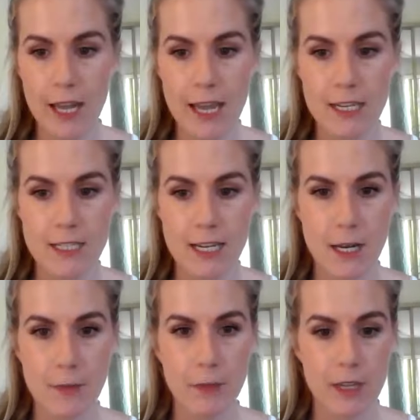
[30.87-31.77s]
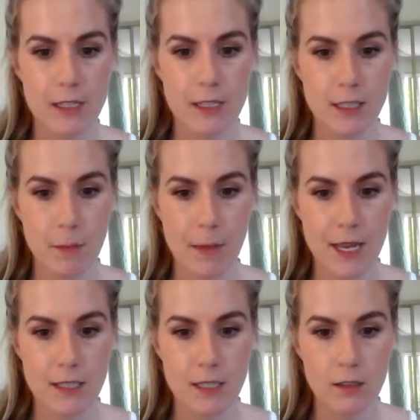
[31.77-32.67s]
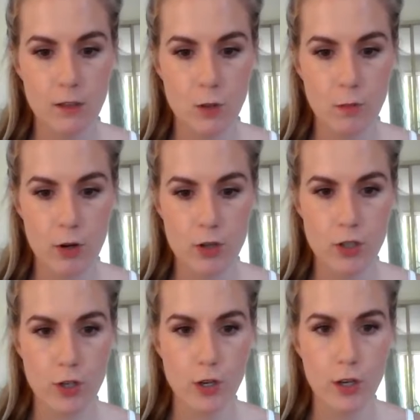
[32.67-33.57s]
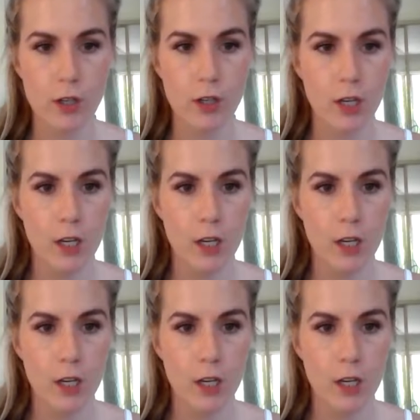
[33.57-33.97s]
and there's this amazing little brochure